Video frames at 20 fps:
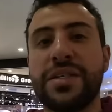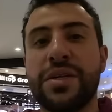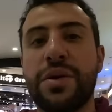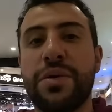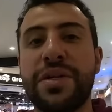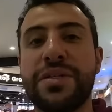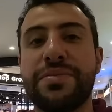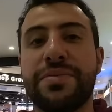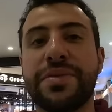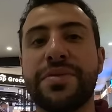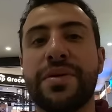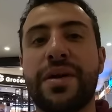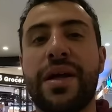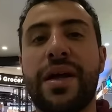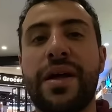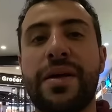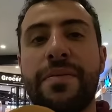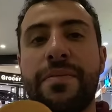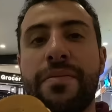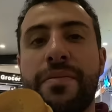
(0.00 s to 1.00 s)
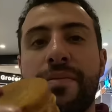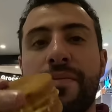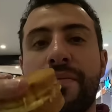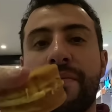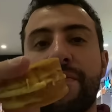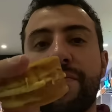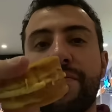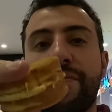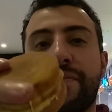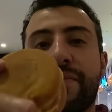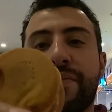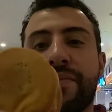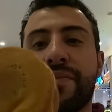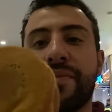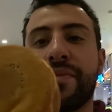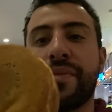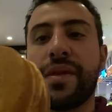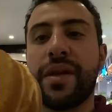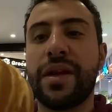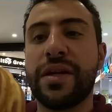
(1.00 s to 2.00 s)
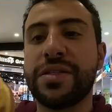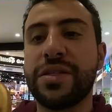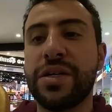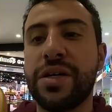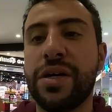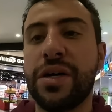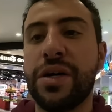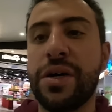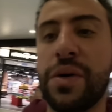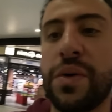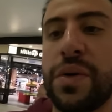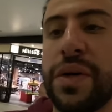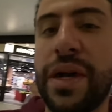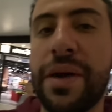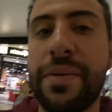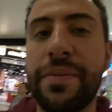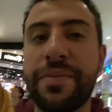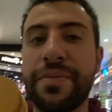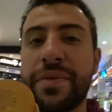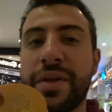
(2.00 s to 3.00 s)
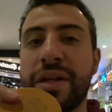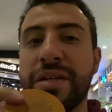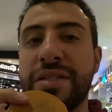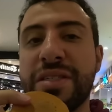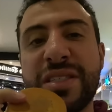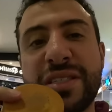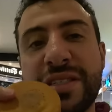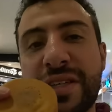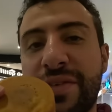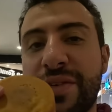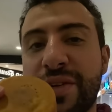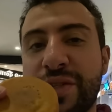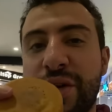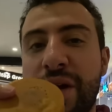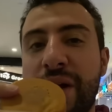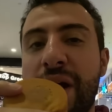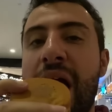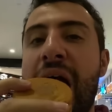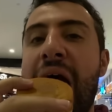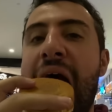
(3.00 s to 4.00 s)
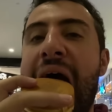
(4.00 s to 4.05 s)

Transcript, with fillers: As always, Bissana. So yeah, let's give it a try.